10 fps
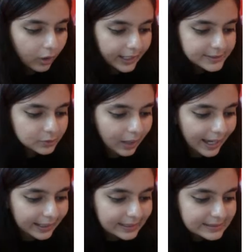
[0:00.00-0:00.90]
Okay, so
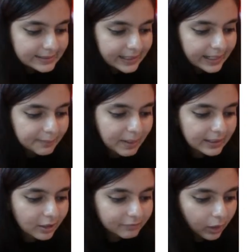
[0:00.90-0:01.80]
I can see
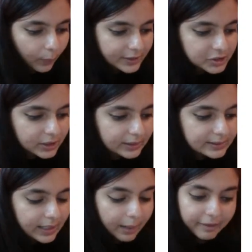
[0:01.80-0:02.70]
many of the
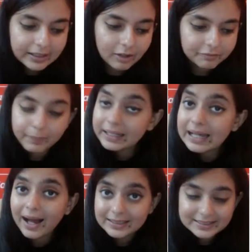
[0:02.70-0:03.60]
questions, many
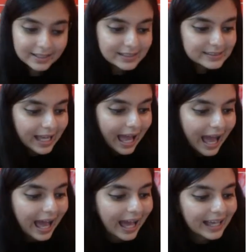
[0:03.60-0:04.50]
answers.
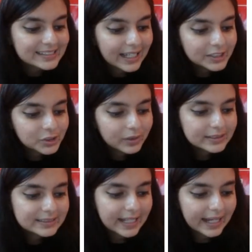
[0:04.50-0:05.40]
Sanju
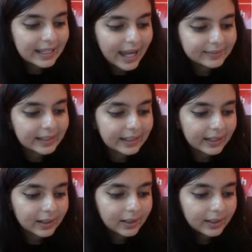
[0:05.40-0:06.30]
is saying, I think
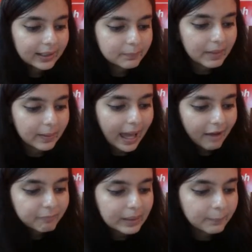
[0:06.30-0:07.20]
it may
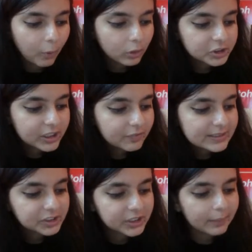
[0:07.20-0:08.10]
have been both. She
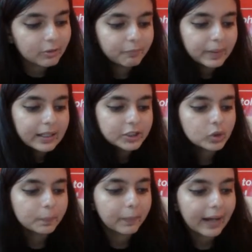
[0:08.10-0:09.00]
was ashamed of being a
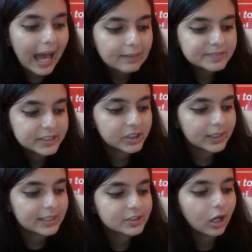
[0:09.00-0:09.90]
Jew, perhaps as she
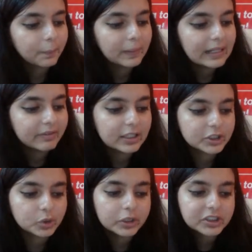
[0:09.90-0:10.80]
does not believe in the
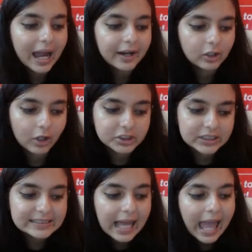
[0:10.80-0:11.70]
Jewish
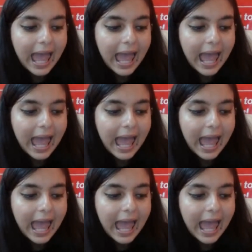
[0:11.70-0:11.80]
ideologies